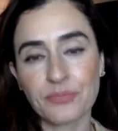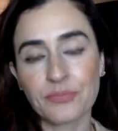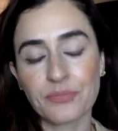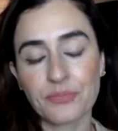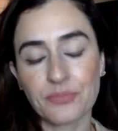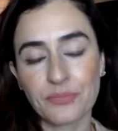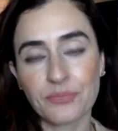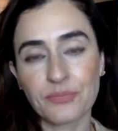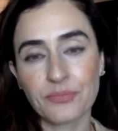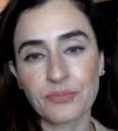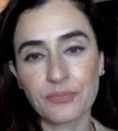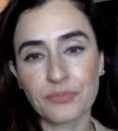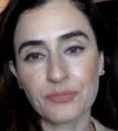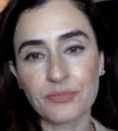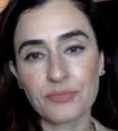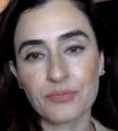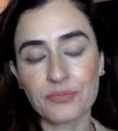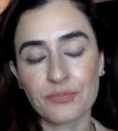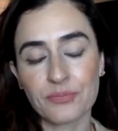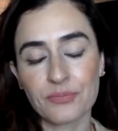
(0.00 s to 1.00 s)

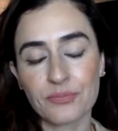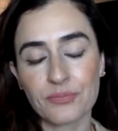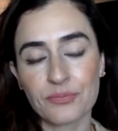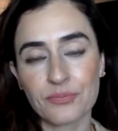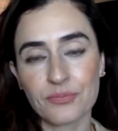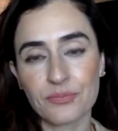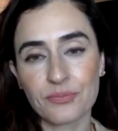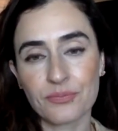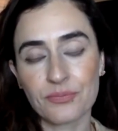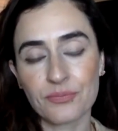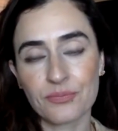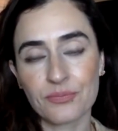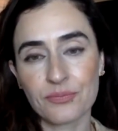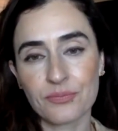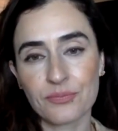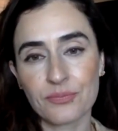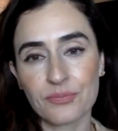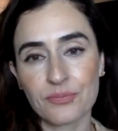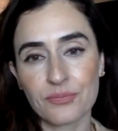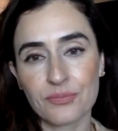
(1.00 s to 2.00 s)

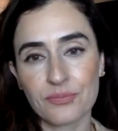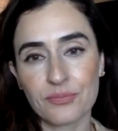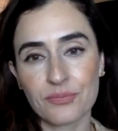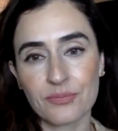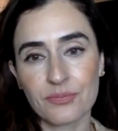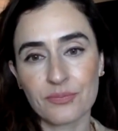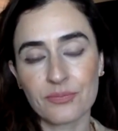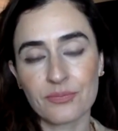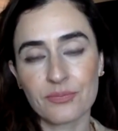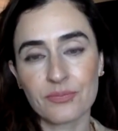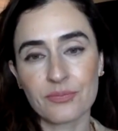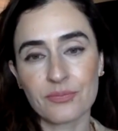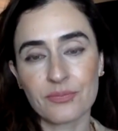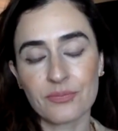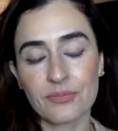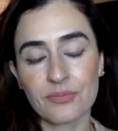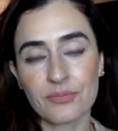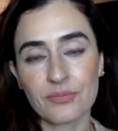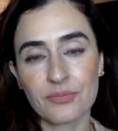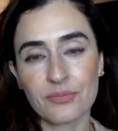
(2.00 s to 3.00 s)

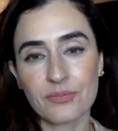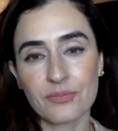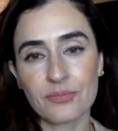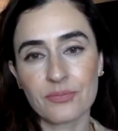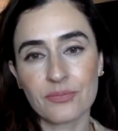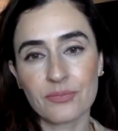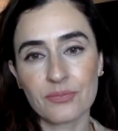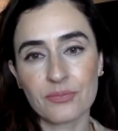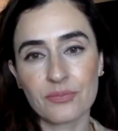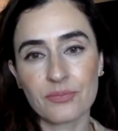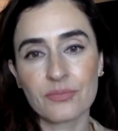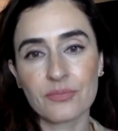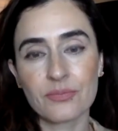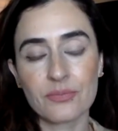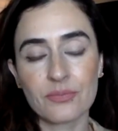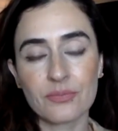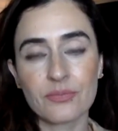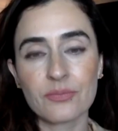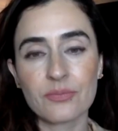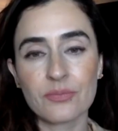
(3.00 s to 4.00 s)

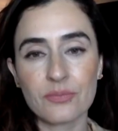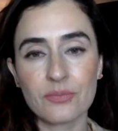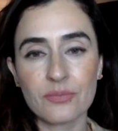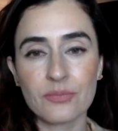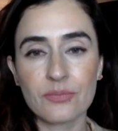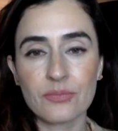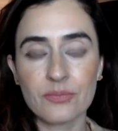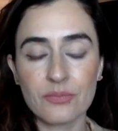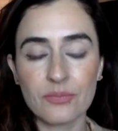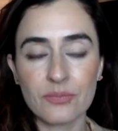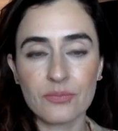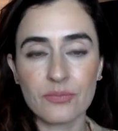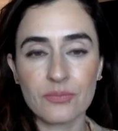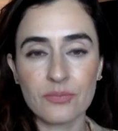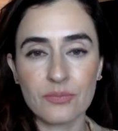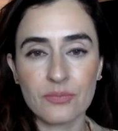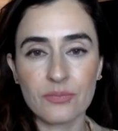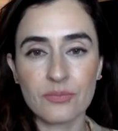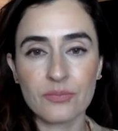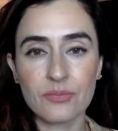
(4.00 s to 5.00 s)

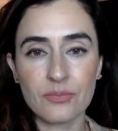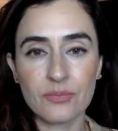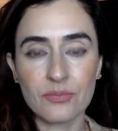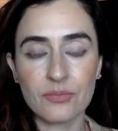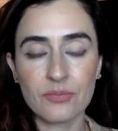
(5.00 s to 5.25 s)
The person shown says nothing.